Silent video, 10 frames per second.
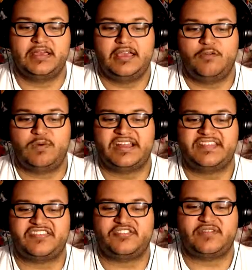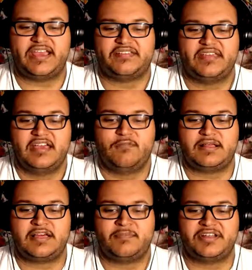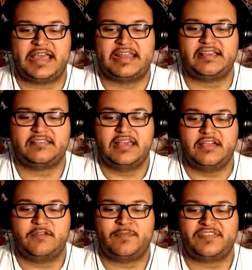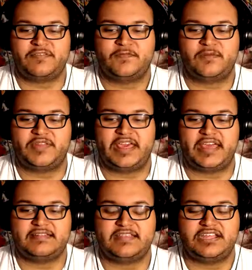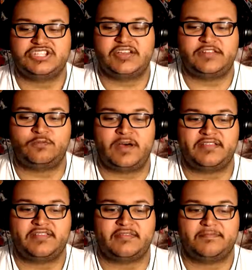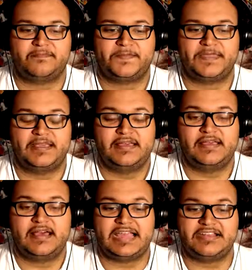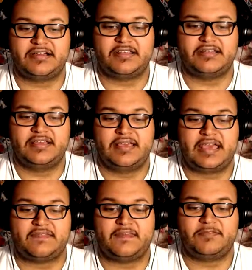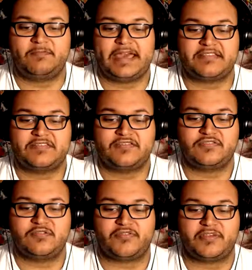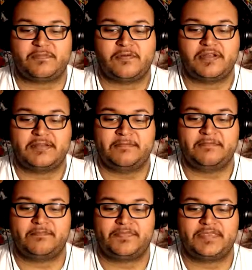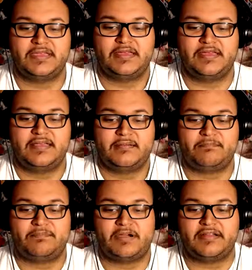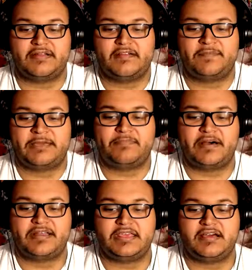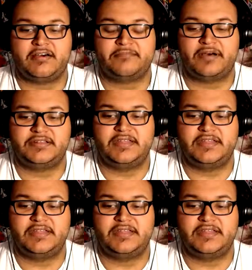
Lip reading: What a disgrace! But come on, Alex. We must inform the head teacher at once. I nodded and limped back to the school, supporting part of my body on Monty's